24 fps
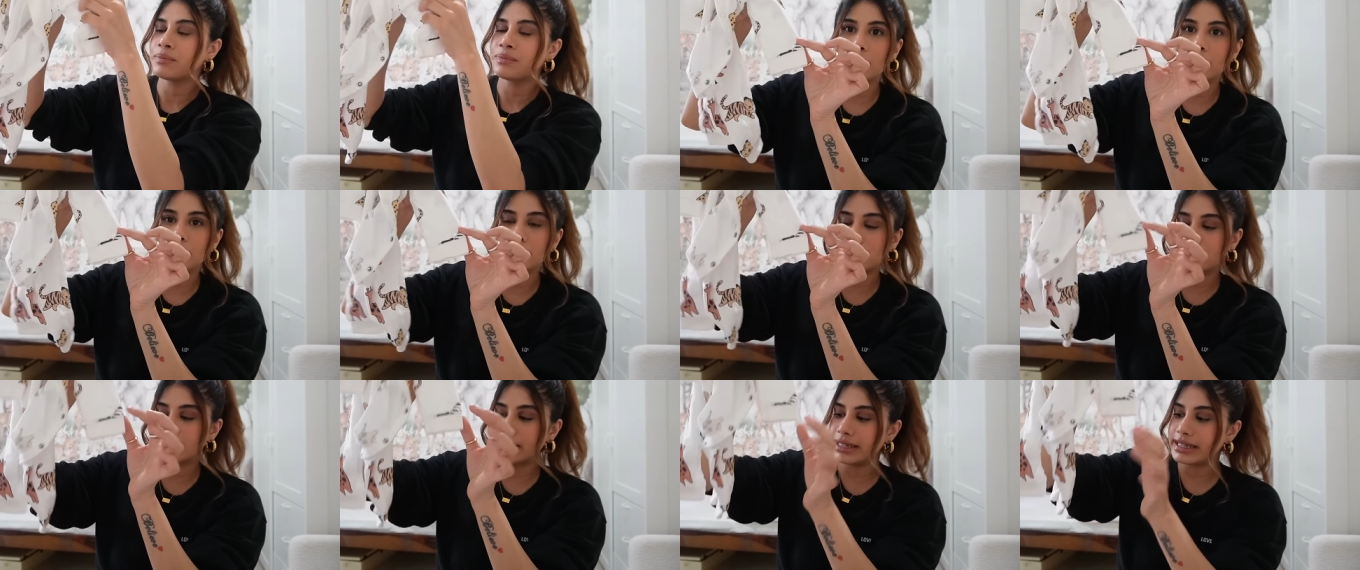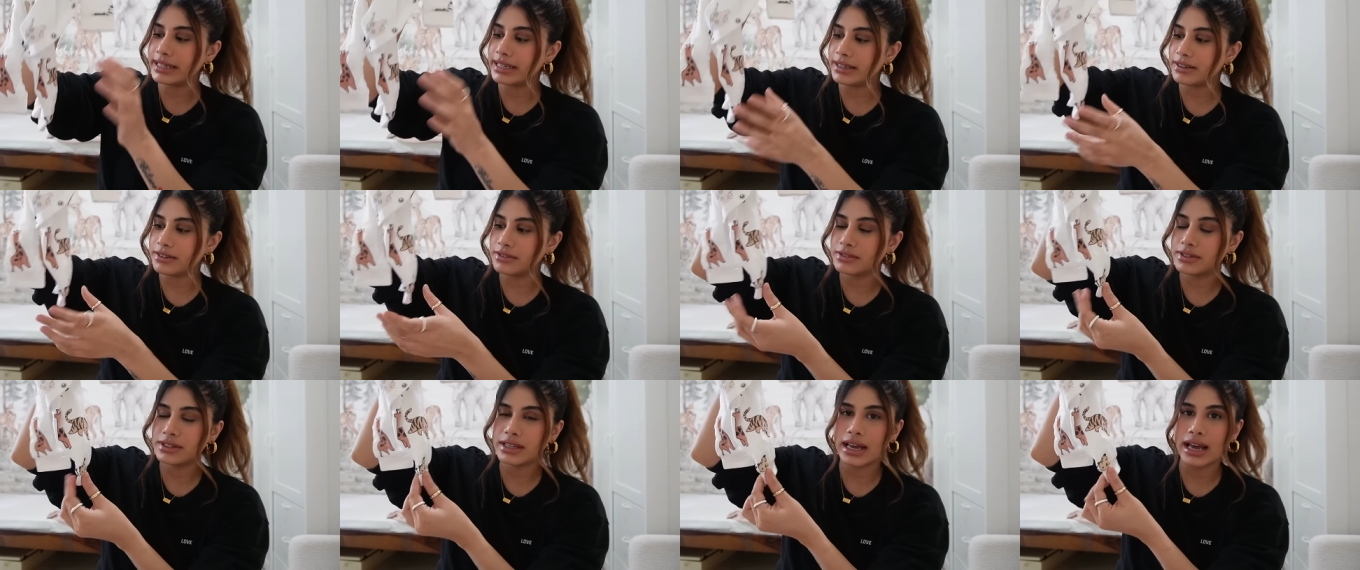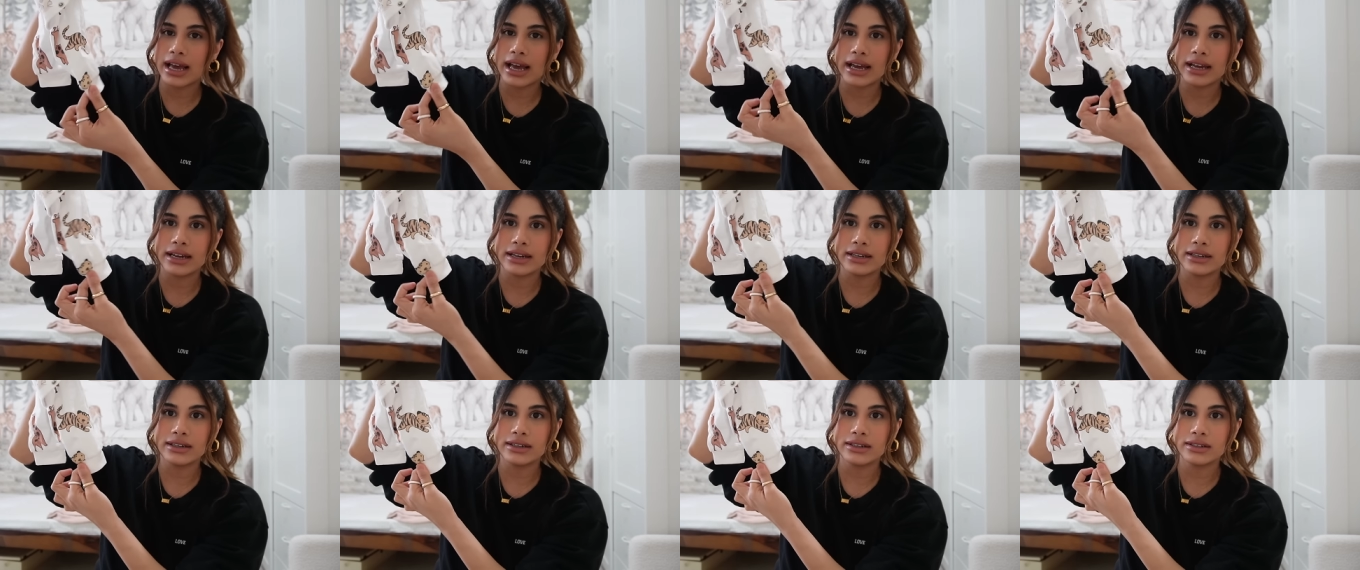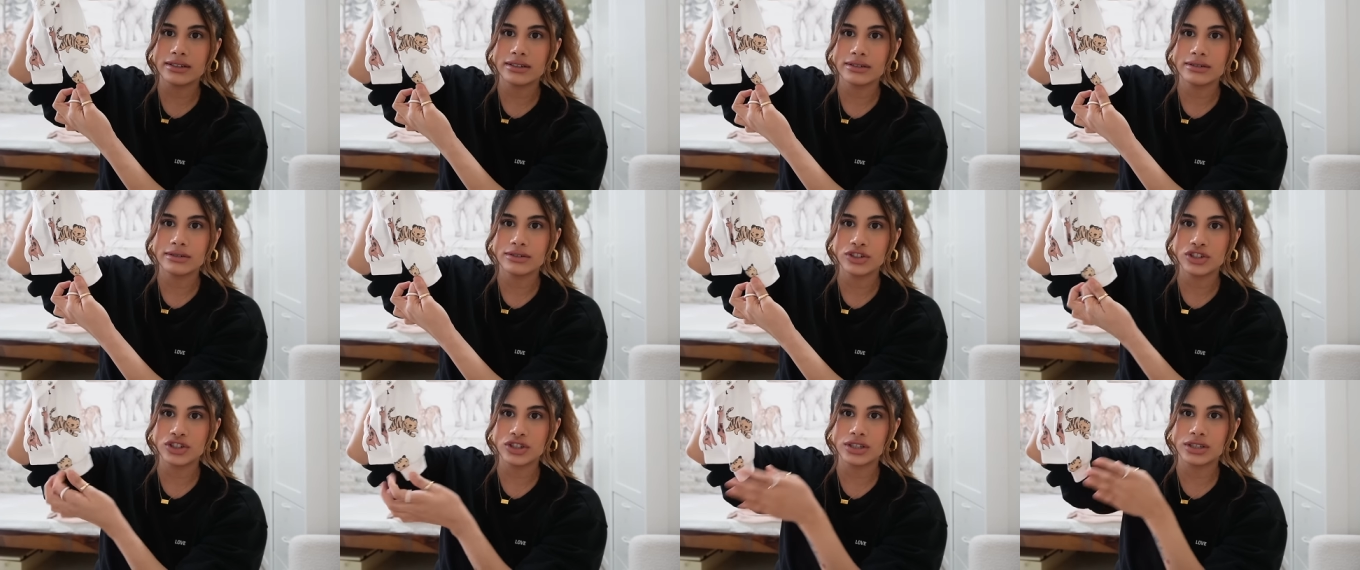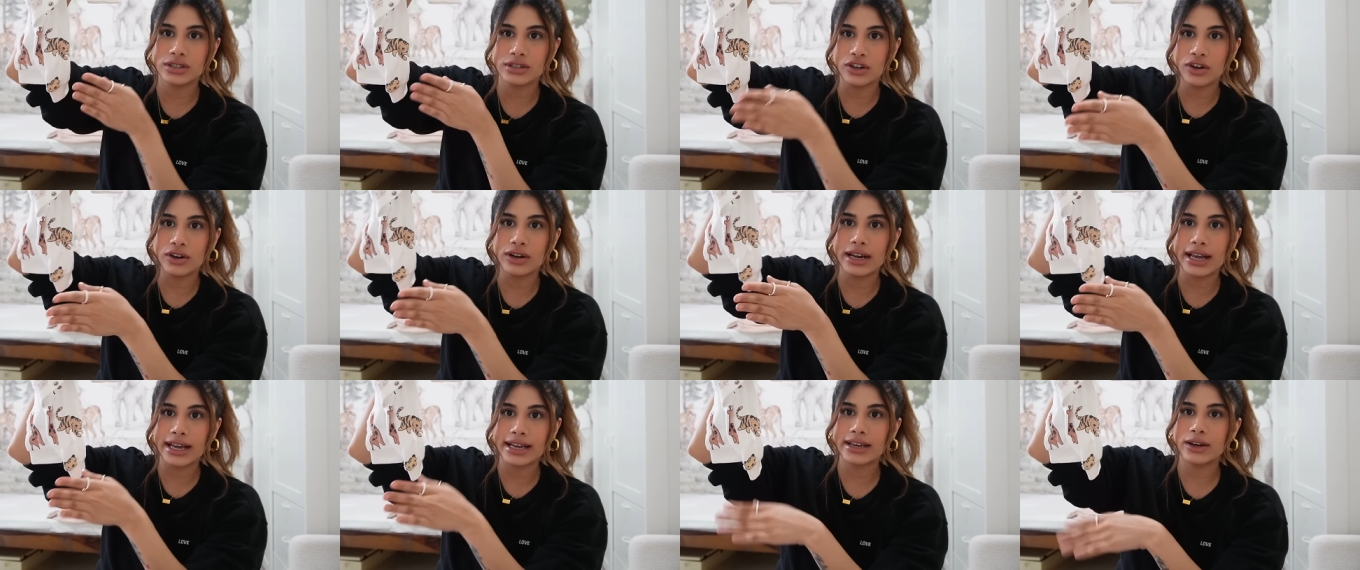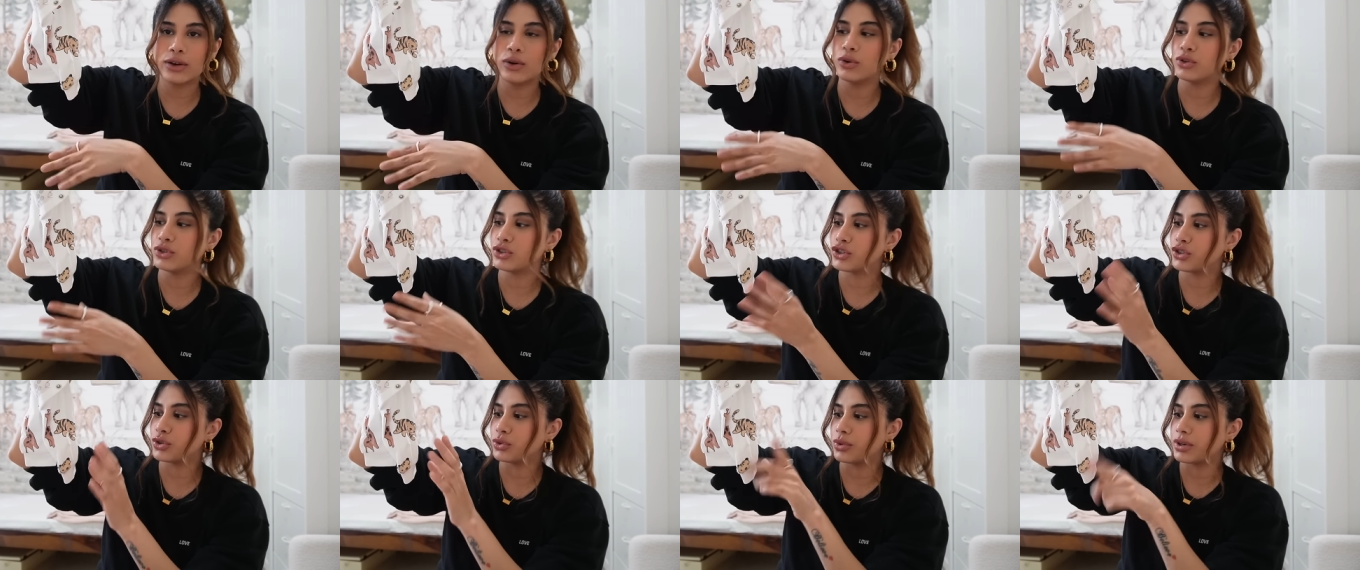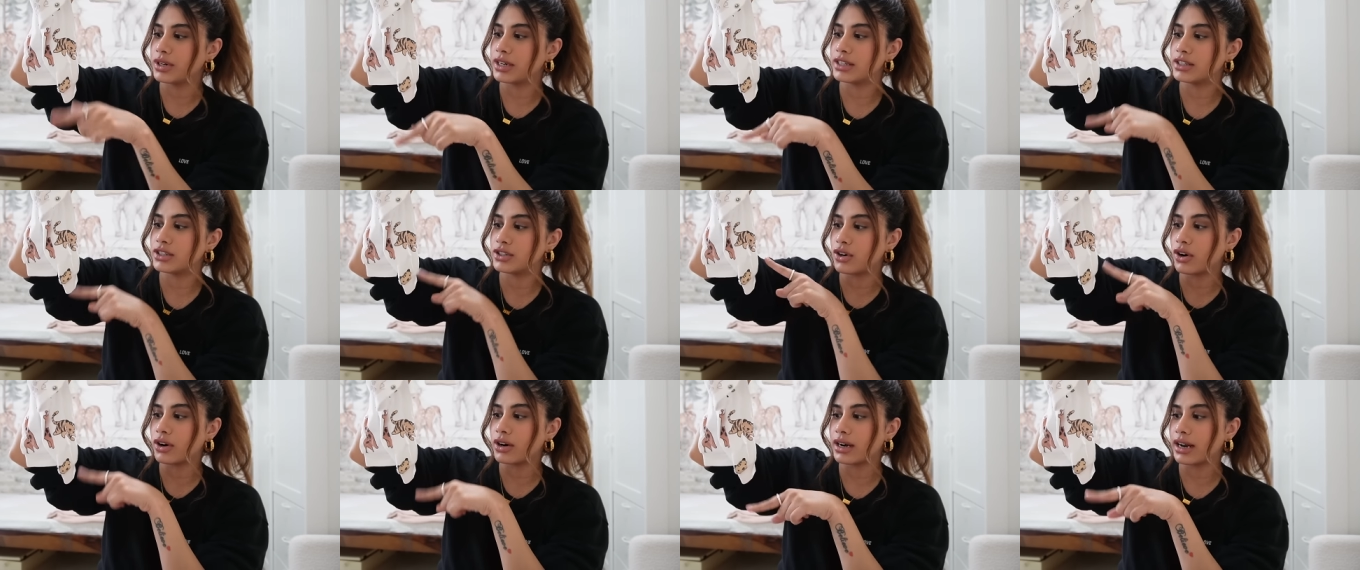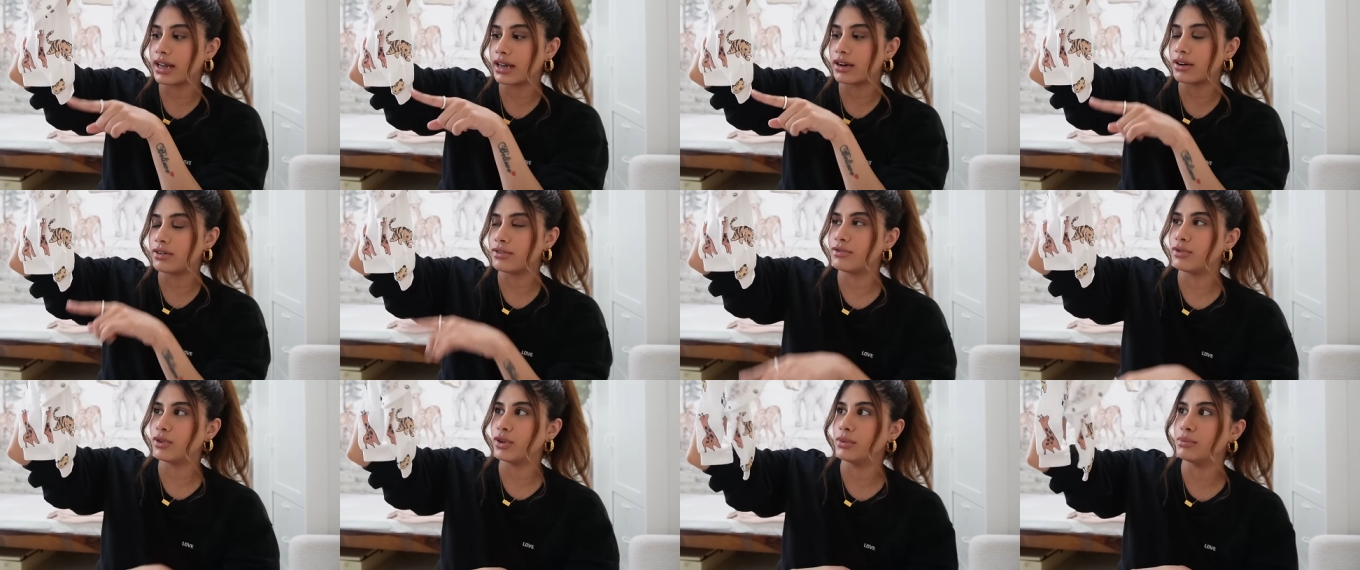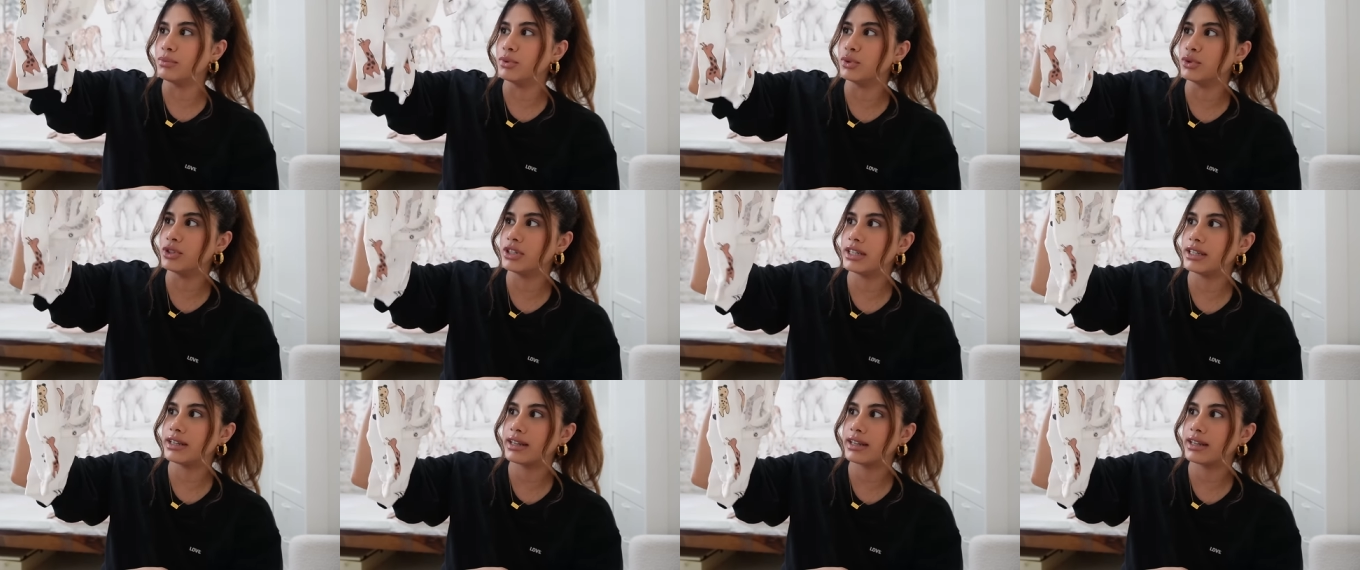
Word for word: um, sleeves and just your leg goes through it. It's not like a full booty